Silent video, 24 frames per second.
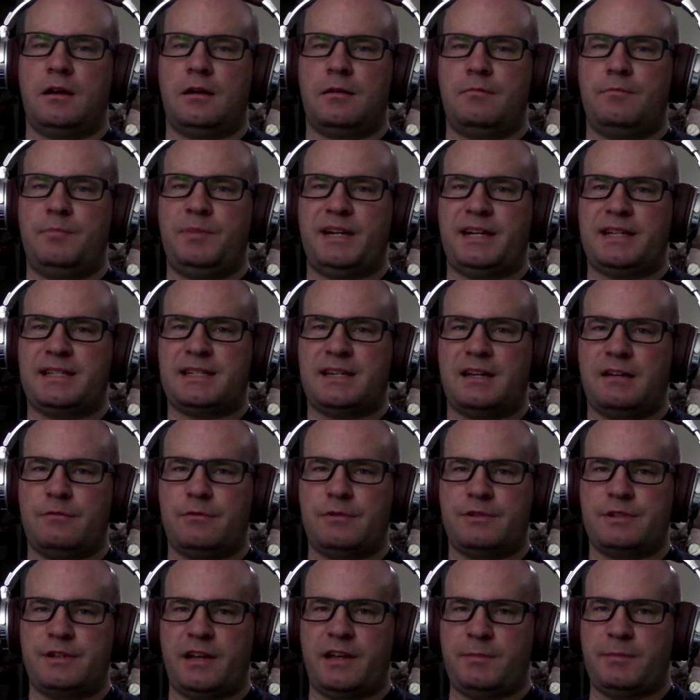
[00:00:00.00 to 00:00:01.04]
but I was
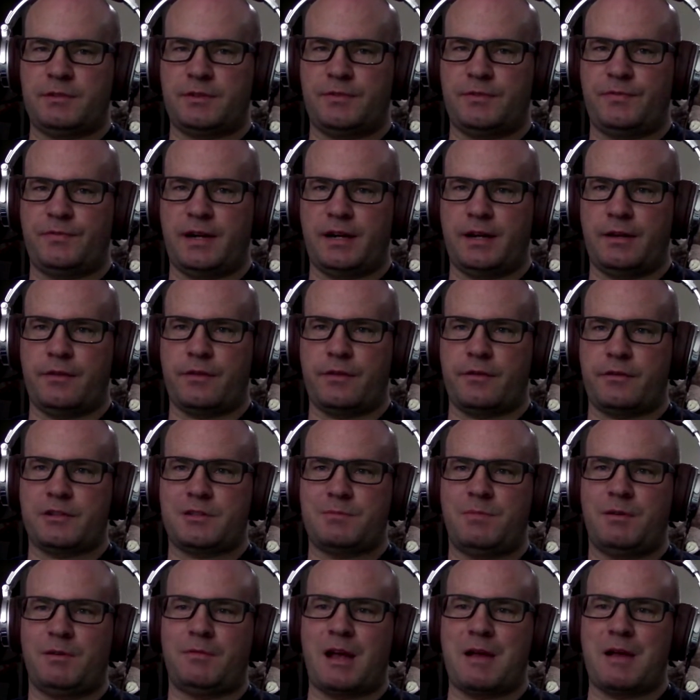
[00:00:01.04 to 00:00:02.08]
unable to find those.
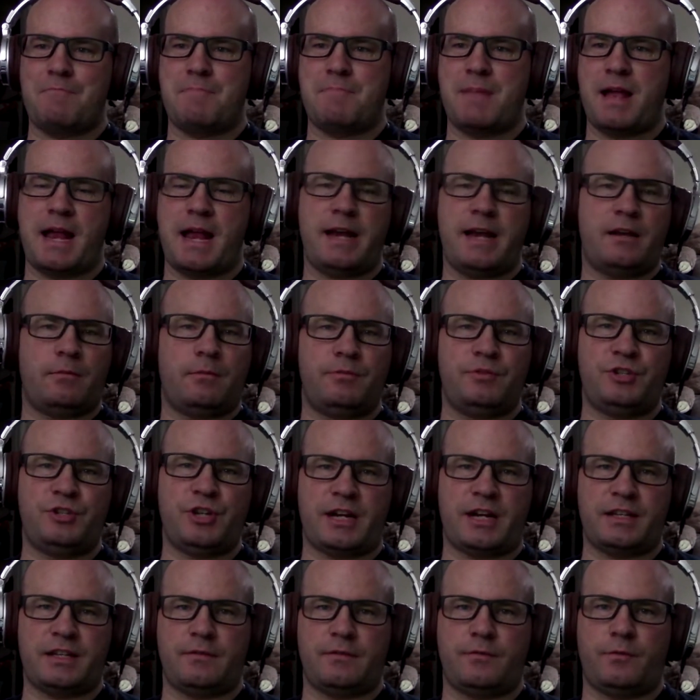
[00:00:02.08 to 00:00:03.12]
But my main
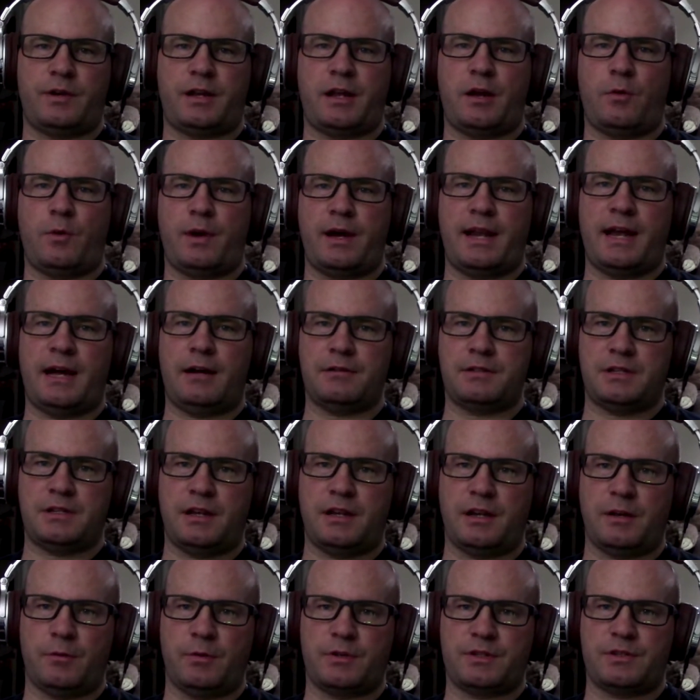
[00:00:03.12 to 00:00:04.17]
objective when I went out today
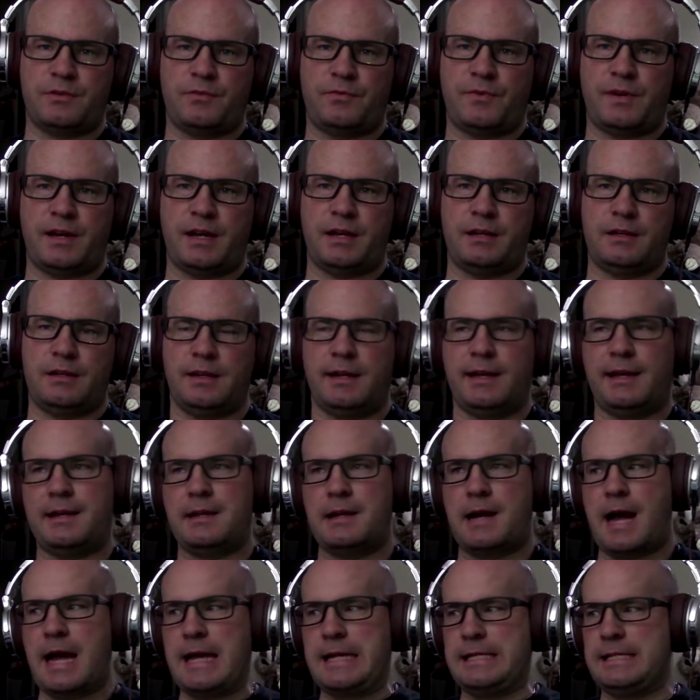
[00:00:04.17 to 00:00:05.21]
was to find an
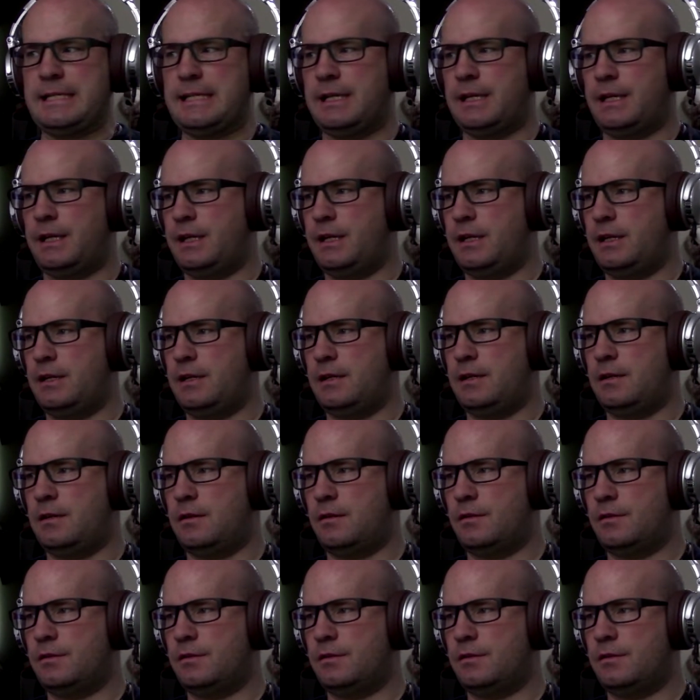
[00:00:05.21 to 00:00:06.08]
IDE